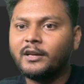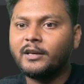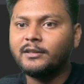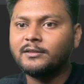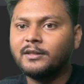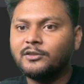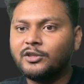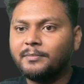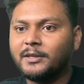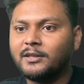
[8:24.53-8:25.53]
is this
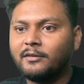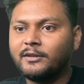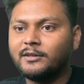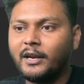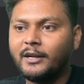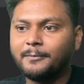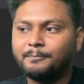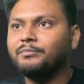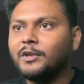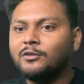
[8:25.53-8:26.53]
GPay service, right?
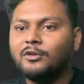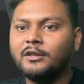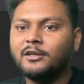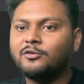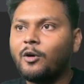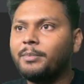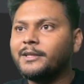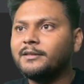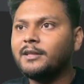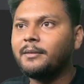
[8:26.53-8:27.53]
So I'll just copy
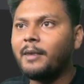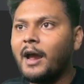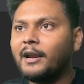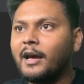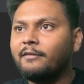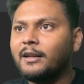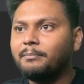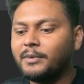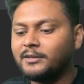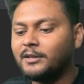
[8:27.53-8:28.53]
this name and I will
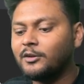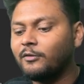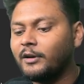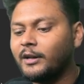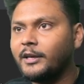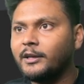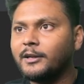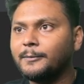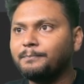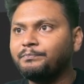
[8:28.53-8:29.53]
paste it over here,
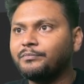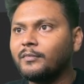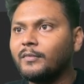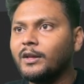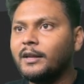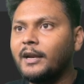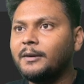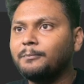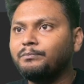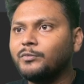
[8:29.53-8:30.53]

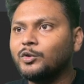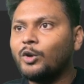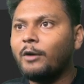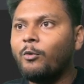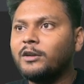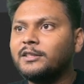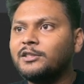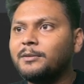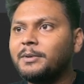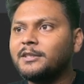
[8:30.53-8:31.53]
right? So I want this
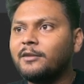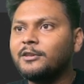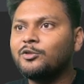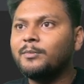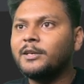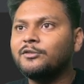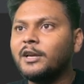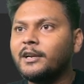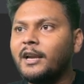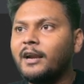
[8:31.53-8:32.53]
GPay service to be
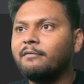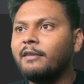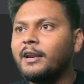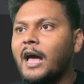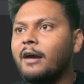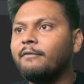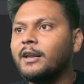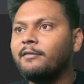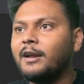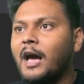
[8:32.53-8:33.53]
injected when
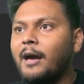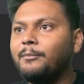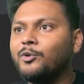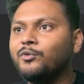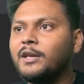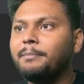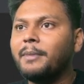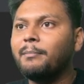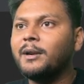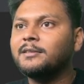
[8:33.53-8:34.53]
whenever I'm using
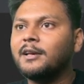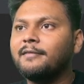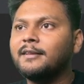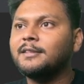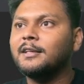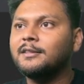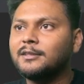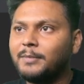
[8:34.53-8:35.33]
payment service in this